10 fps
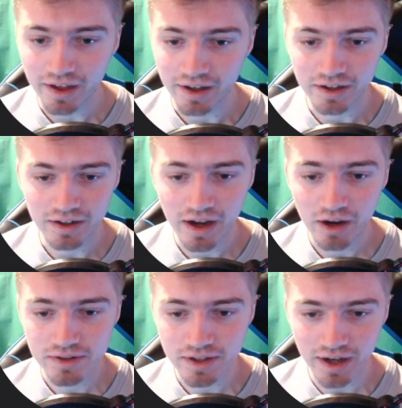and now
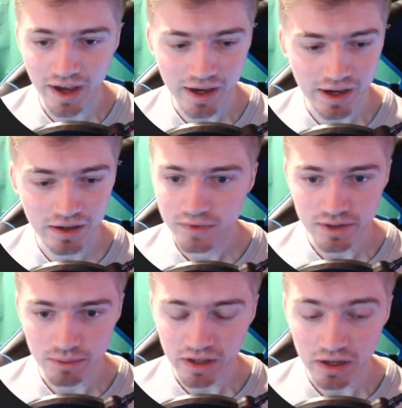it's going to add
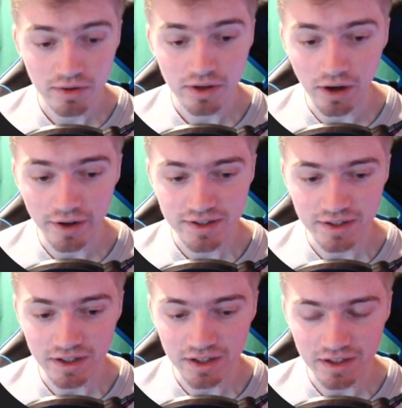some
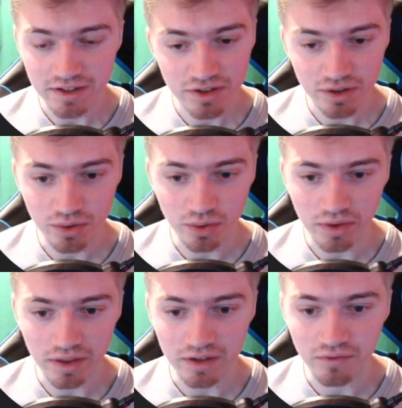curiosity into
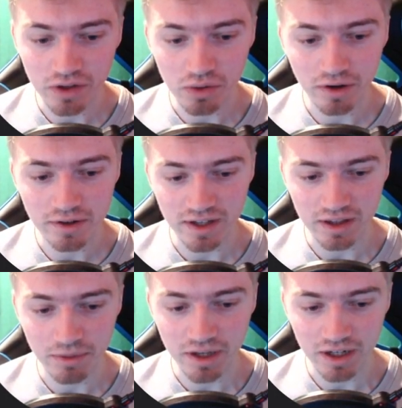the viewers at the
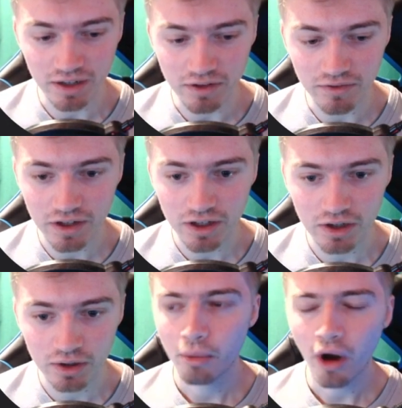beginning of the video,